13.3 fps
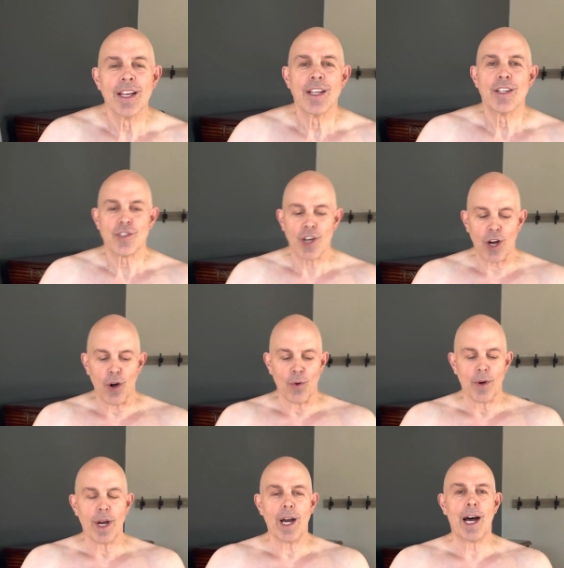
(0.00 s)

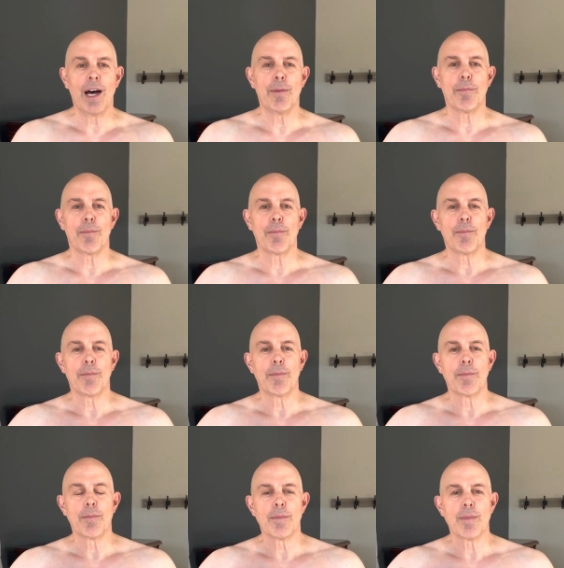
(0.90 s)
so, um,
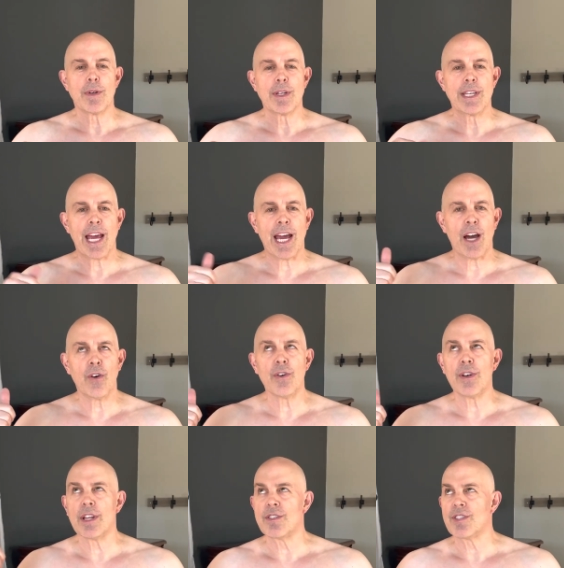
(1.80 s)

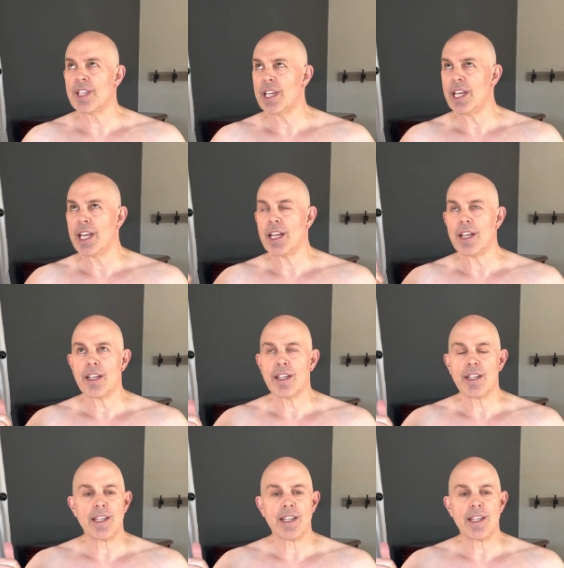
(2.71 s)
down, let's see,